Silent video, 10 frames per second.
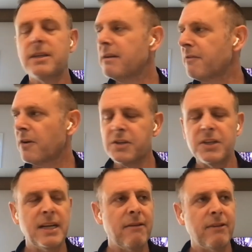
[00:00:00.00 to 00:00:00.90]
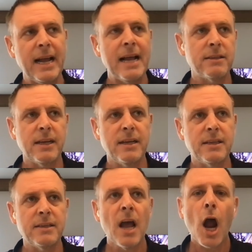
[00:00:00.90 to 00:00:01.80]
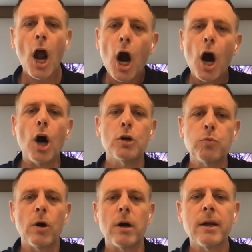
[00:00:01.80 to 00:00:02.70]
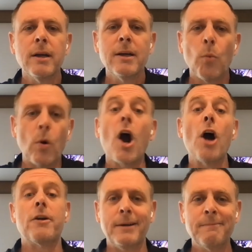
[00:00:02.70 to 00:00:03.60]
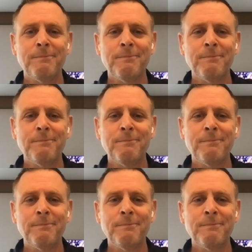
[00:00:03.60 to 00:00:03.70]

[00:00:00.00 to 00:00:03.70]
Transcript: the adversity and everything else is hard work harder.